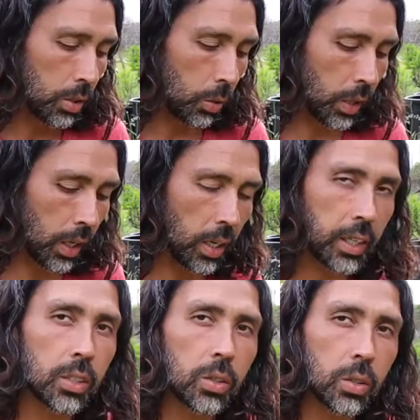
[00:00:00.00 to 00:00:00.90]
So what I
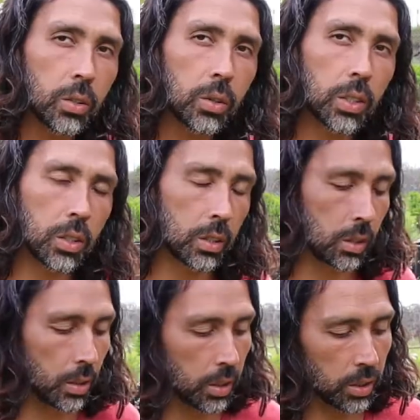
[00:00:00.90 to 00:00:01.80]
like to do
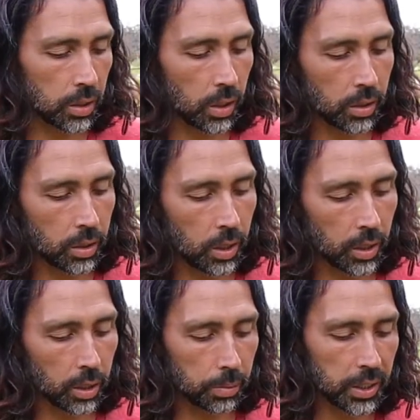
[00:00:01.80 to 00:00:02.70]
is just start
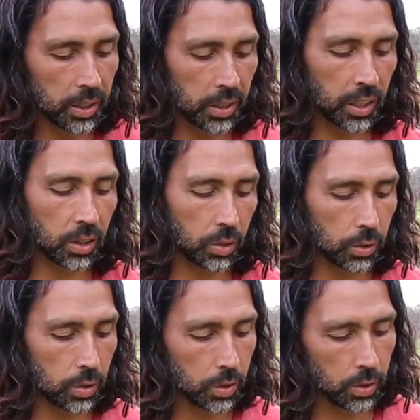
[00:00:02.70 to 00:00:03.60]
cutting them in
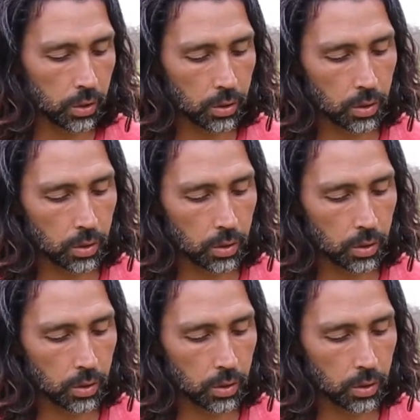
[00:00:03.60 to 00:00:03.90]
singles.